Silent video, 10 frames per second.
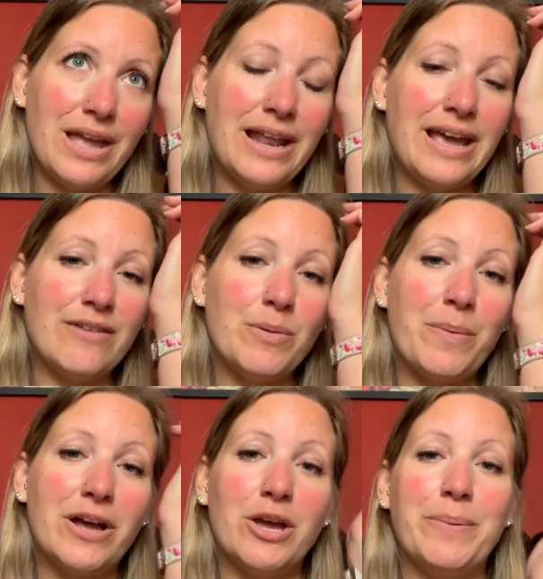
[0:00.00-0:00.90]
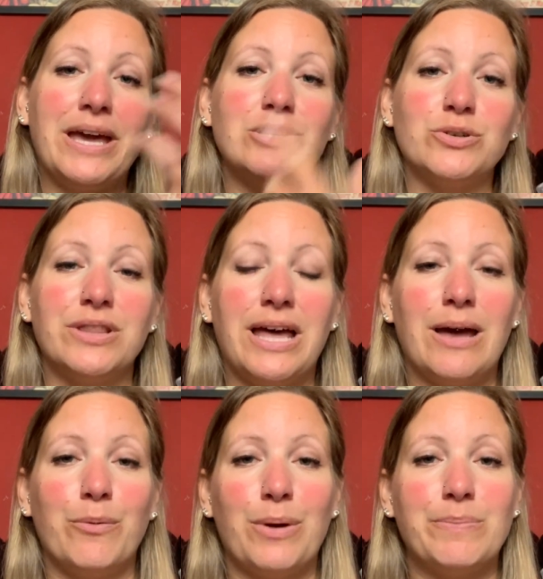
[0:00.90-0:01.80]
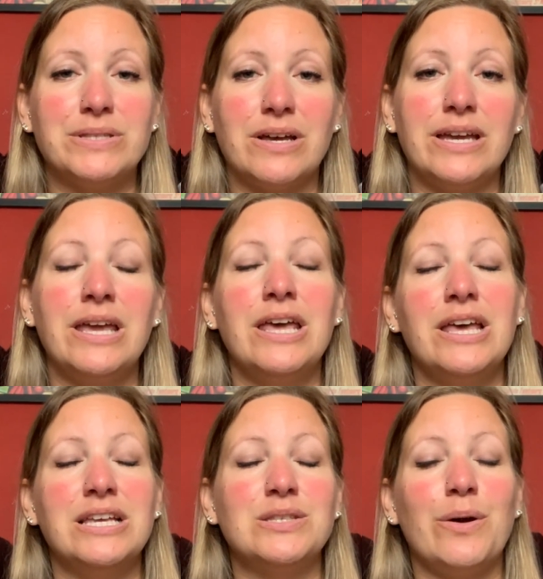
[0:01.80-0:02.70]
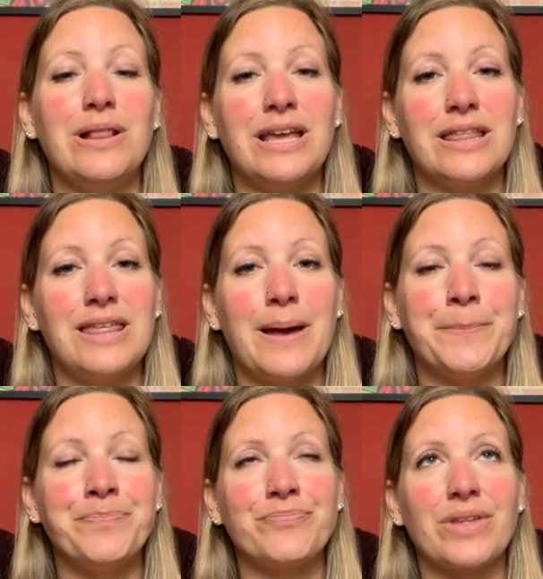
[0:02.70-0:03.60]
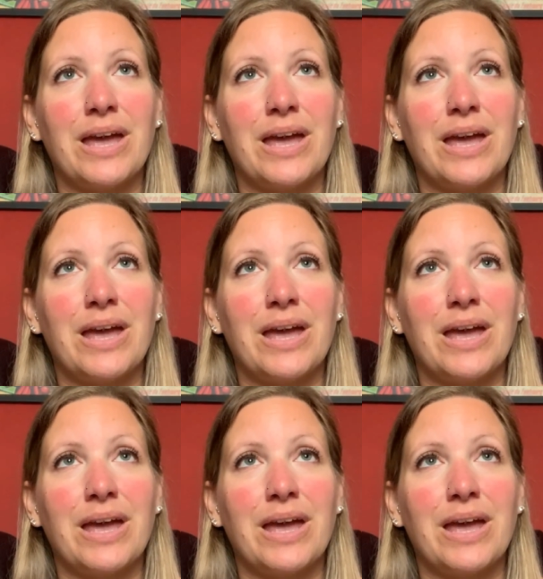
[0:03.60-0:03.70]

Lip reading: and I have a bio page on their website, so I'll link them.